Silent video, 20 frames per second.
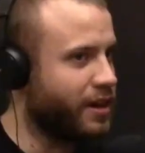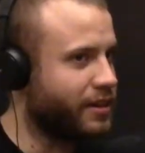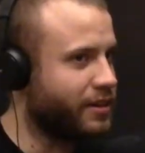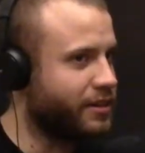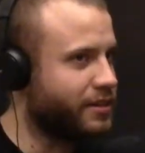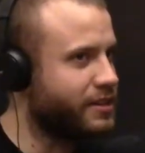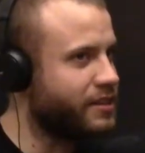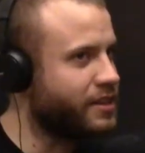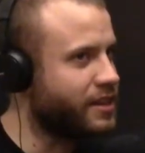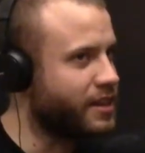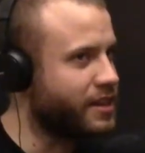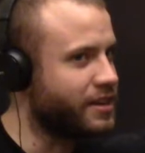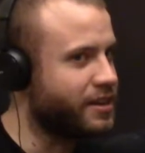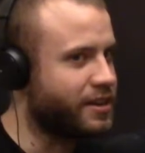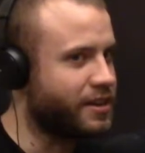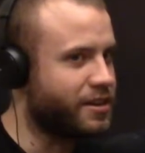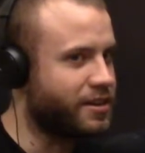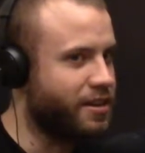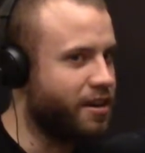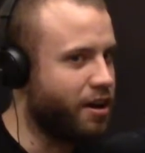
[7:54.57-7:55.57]
did
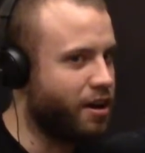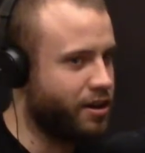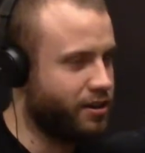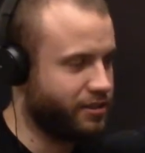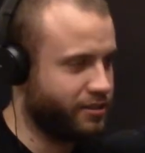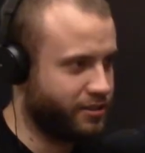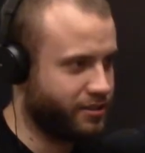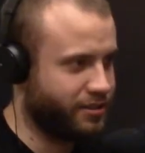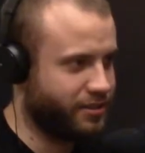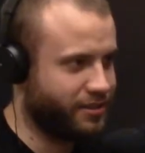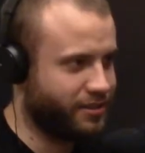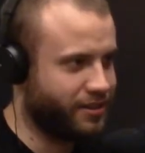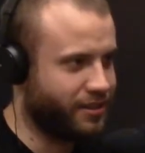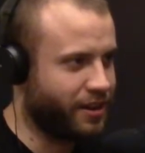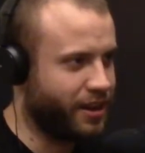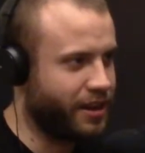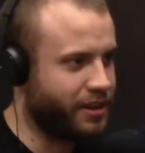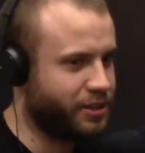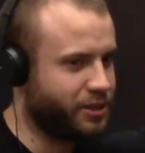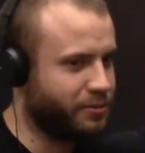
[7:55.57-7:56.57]
not.
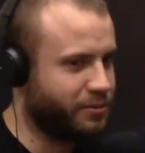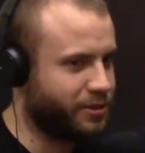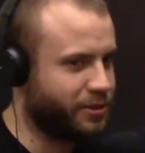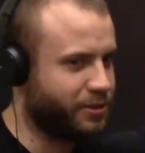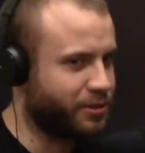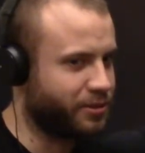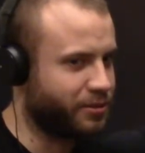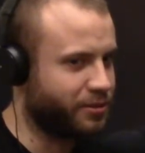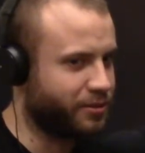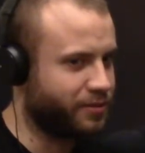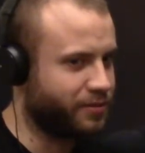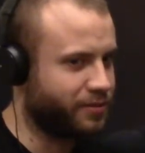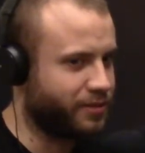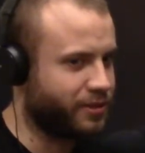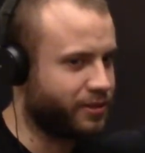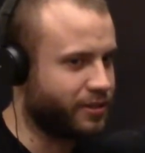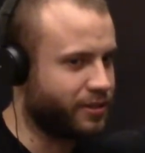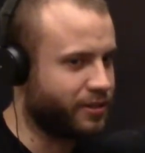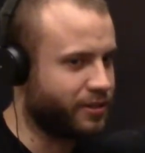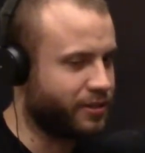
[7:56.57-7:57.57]
I actually went to school
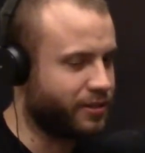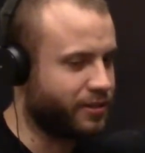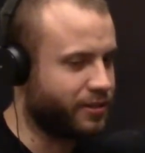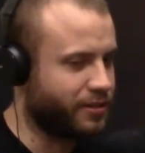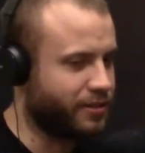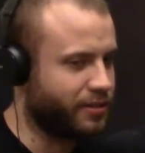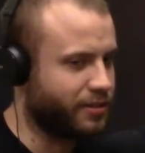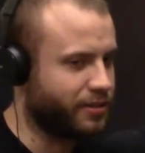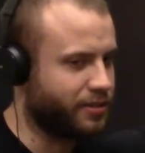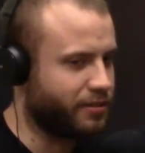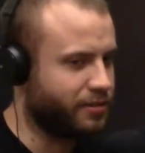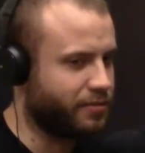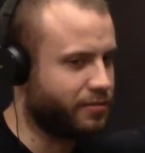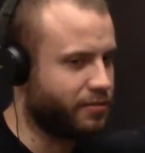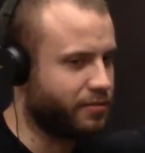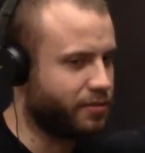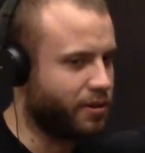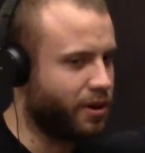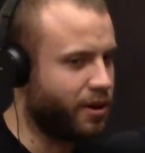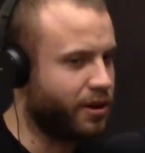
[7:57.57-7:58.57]
for
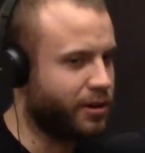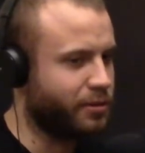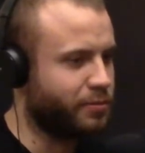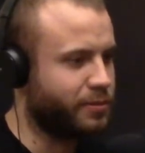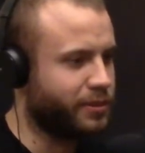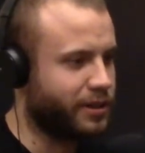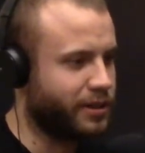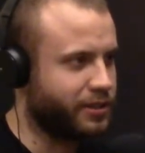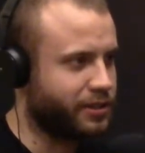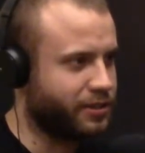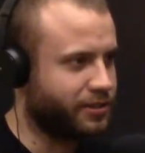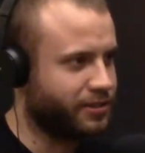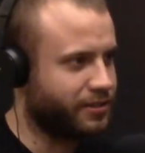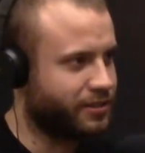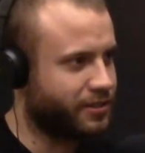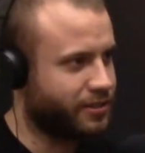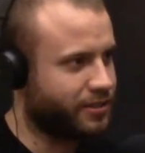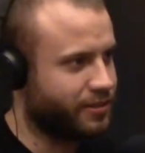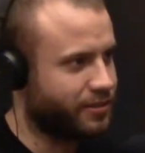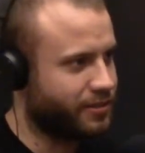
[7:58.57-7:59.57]
audio production.
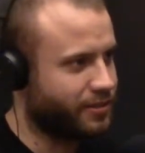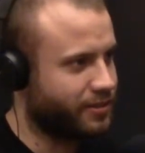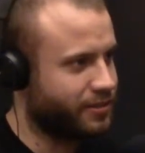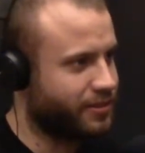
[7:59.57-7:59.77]
So